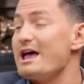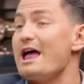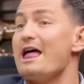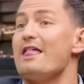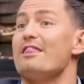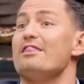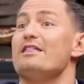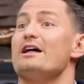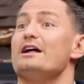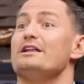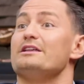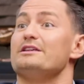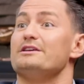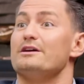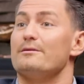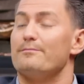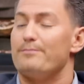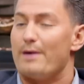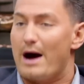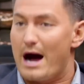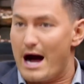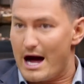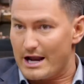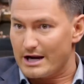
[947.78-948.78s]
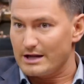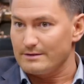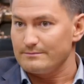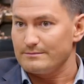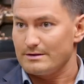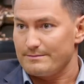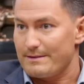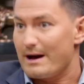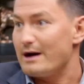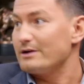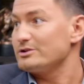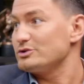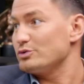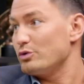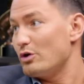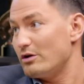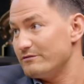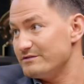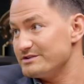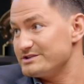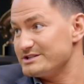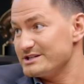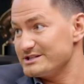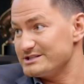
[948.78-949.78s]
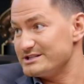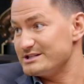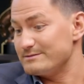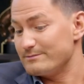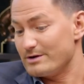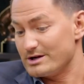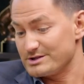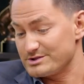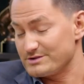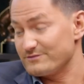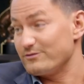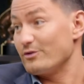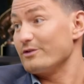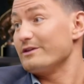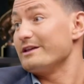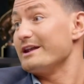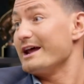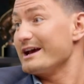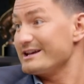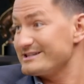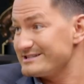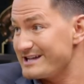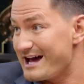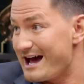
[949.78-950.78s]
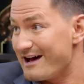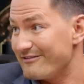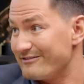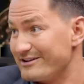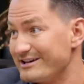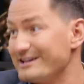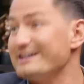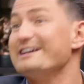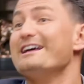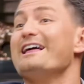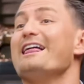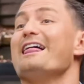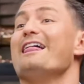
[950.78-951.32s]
And then you bottom about 12 to 16 months before the next halving.